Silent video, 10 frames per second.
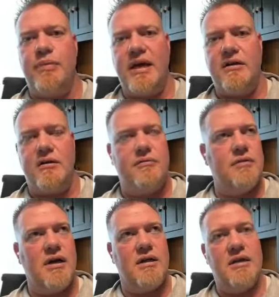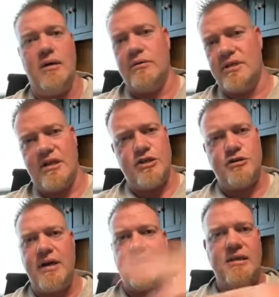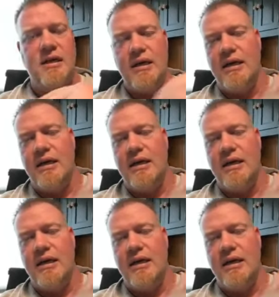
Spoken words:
Banker, and it was in a trend,